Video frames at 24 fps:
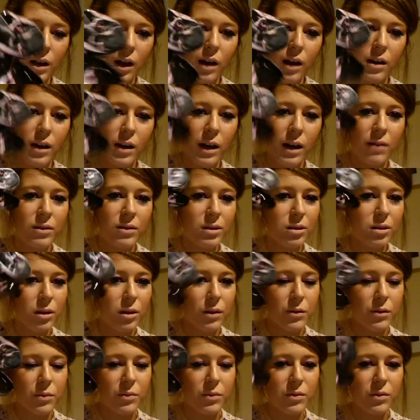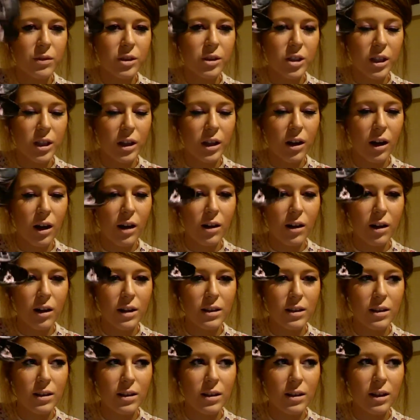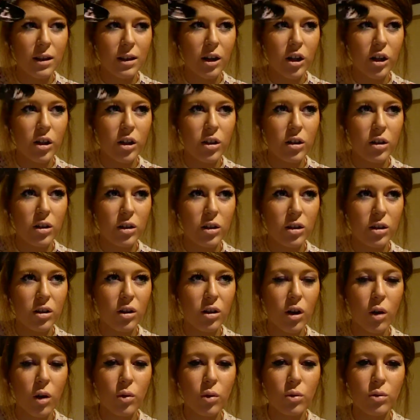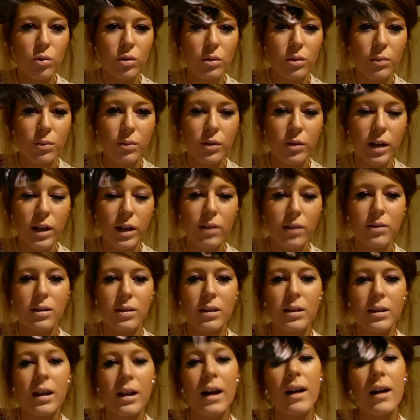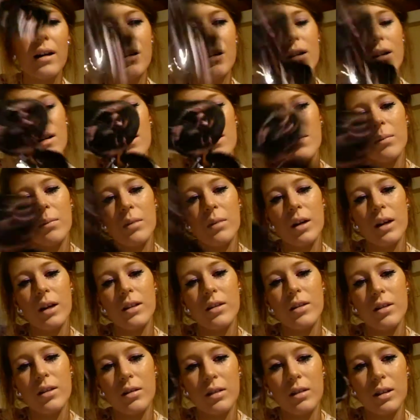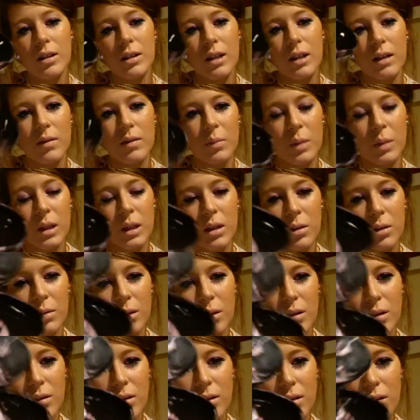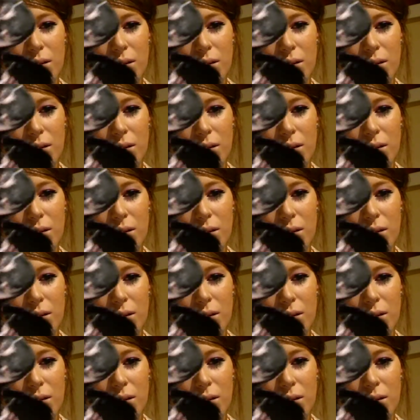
and I have a lot of cheek highlighters in like golds and browns and that, but I don't actually have a pink one,